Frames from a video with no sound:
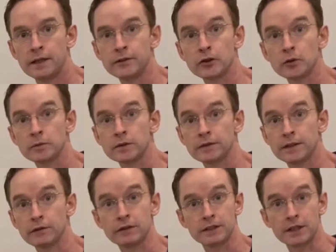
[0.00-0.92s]
In terms
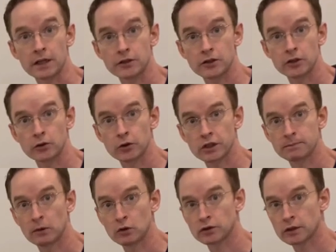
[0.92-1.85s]
of different textures to
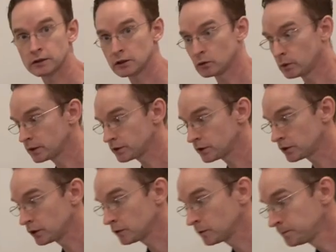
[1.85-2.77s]
expose our little ones
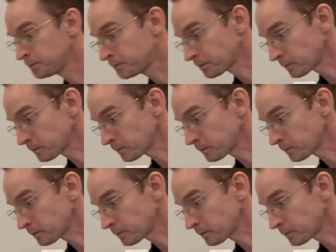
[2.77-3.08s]
to,